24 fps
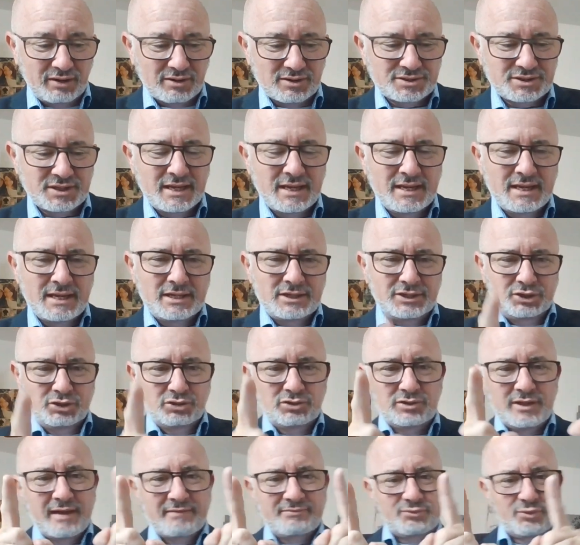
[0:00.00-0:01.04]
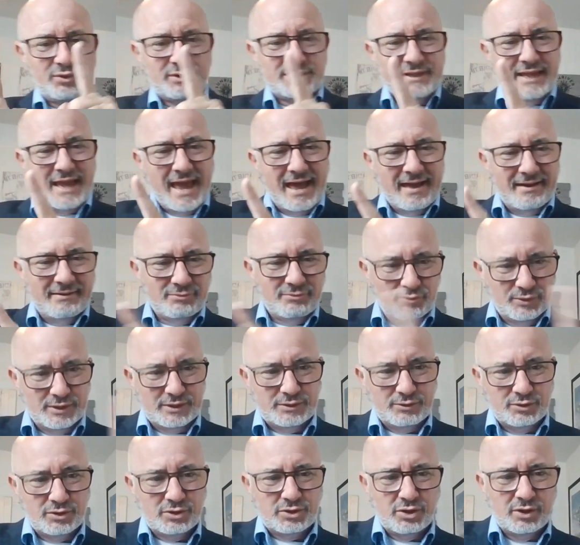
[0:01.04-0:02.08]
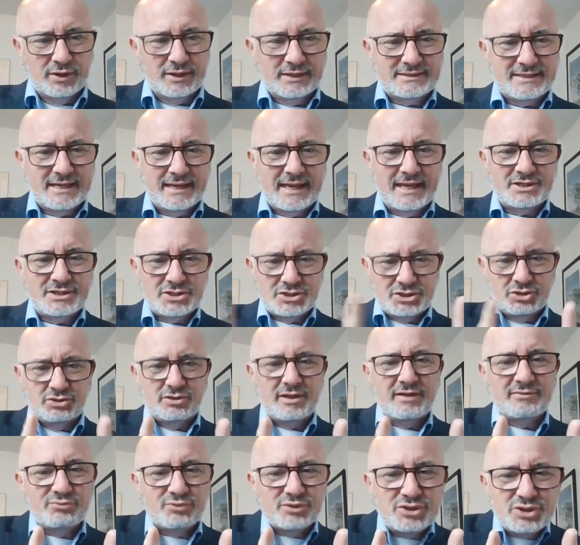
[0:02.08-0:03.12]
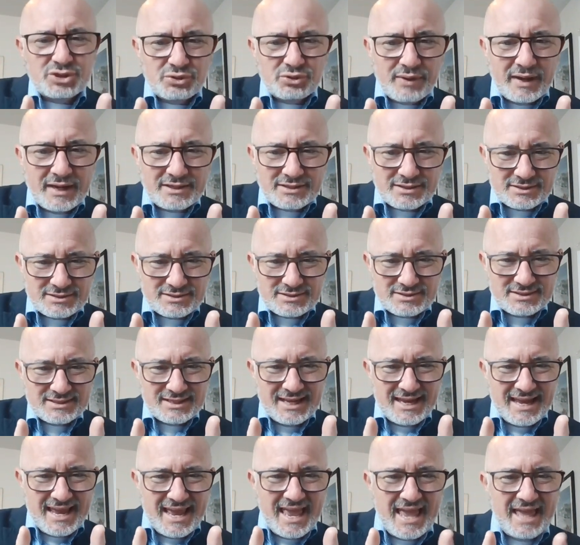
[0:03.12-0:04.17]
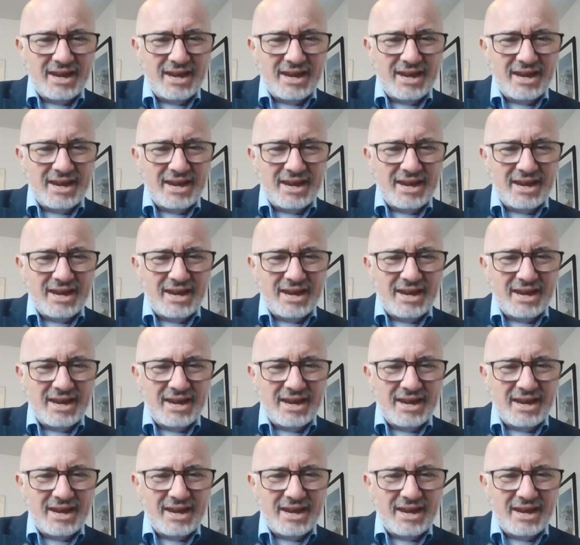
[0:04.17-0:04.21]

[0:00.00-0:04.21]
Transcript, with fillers: years, you're left with, out of recruiting ten agents, you're left with two agents.